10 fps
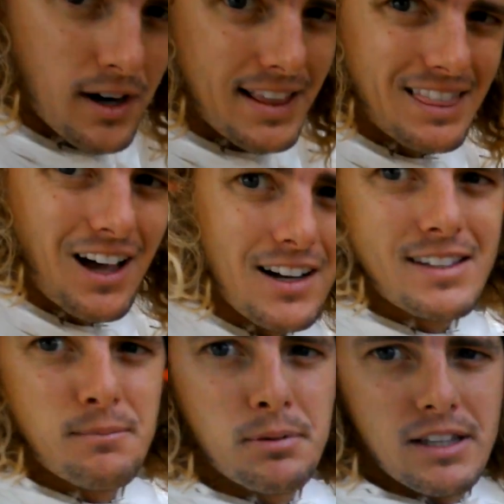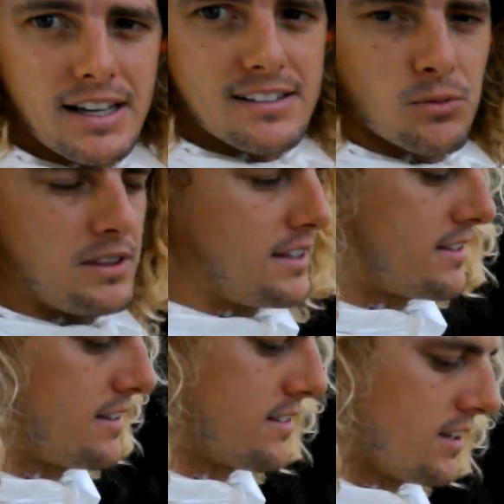locked in place when this
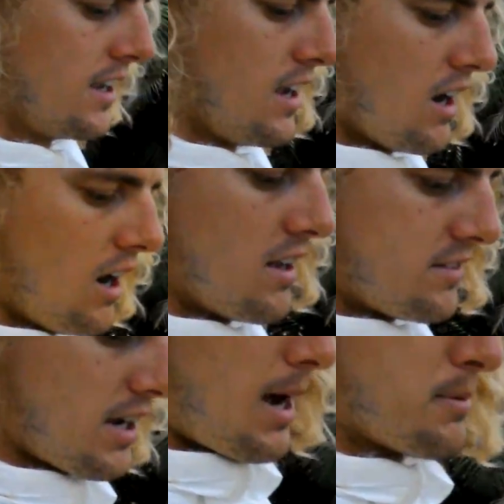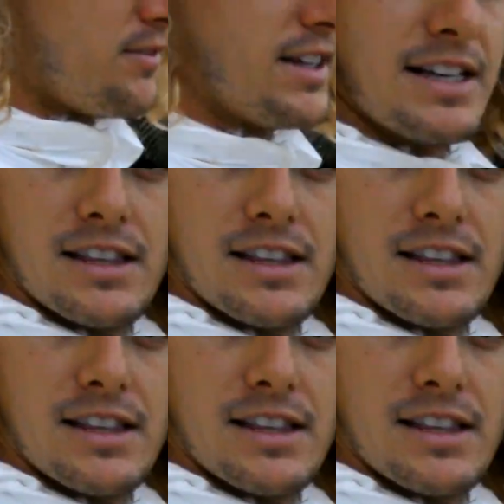is on top of it in the